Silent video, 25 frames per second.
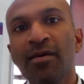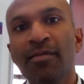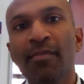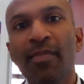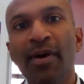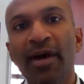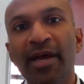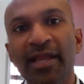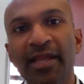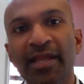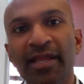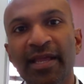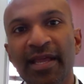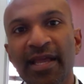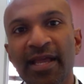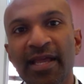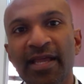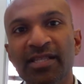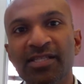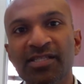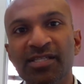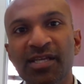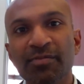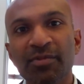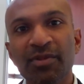But
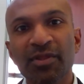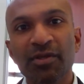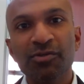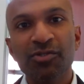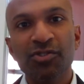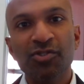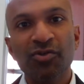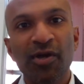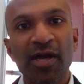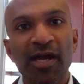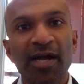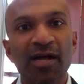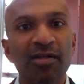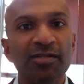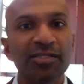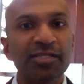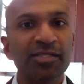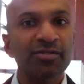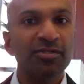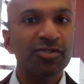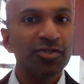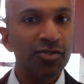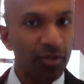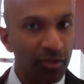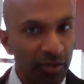in some of those trials,
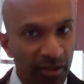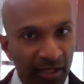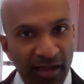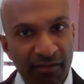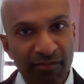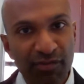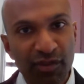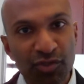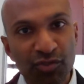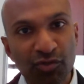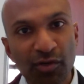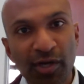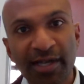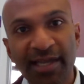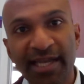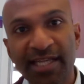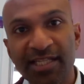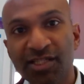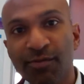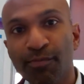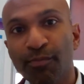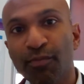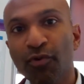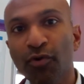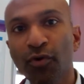and certainly if the drug
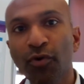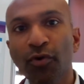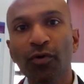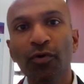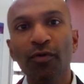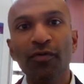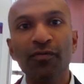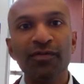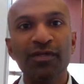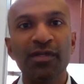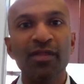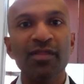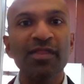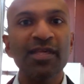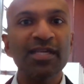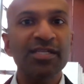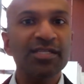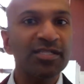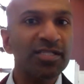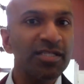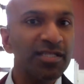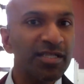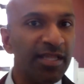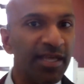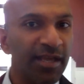gets approved,
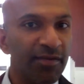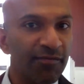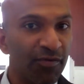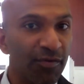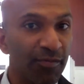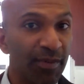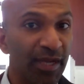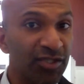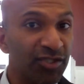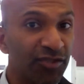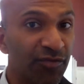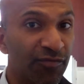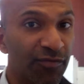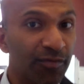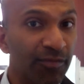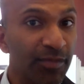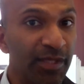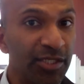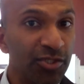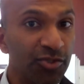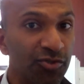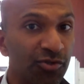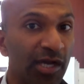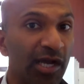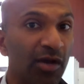the information from
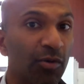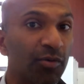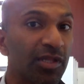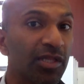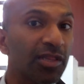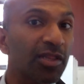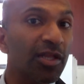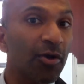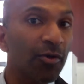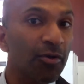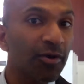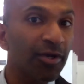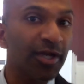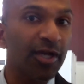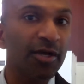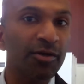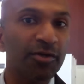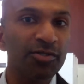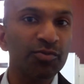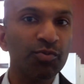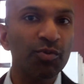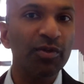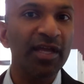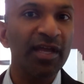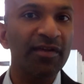this trial with a lower
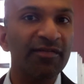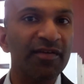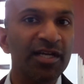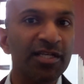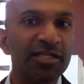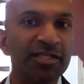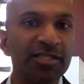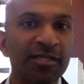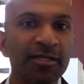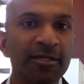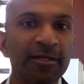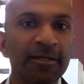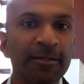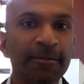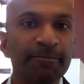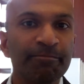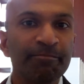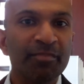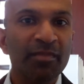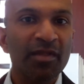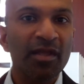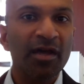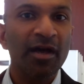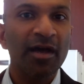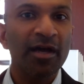dose will give us
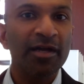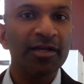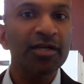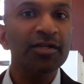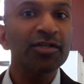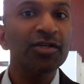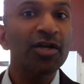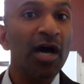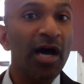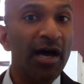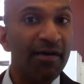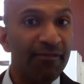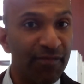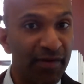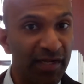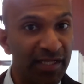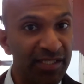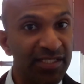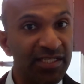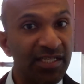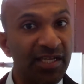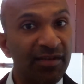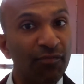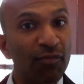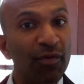good
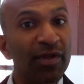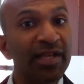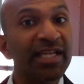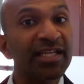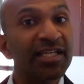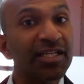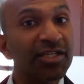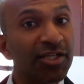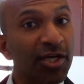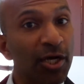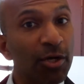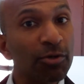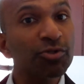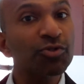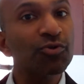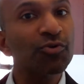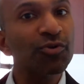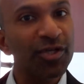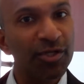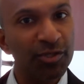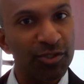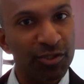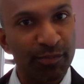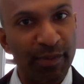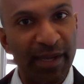confidence that if we need to
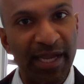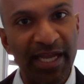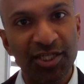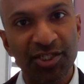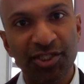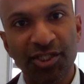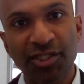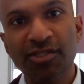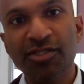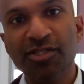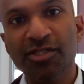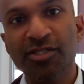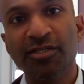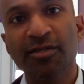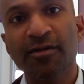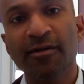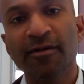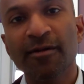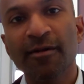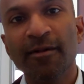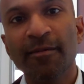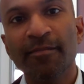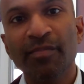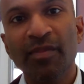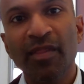dose-reduce patients,
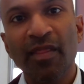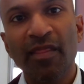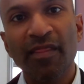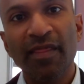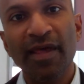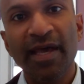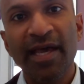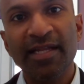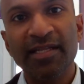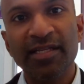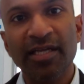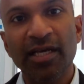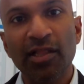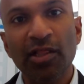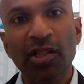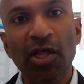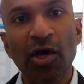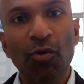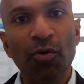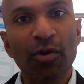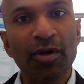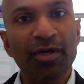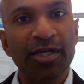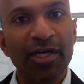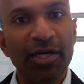that a
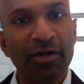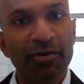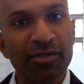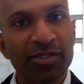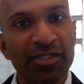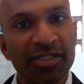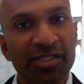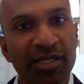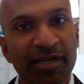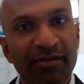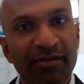lower dose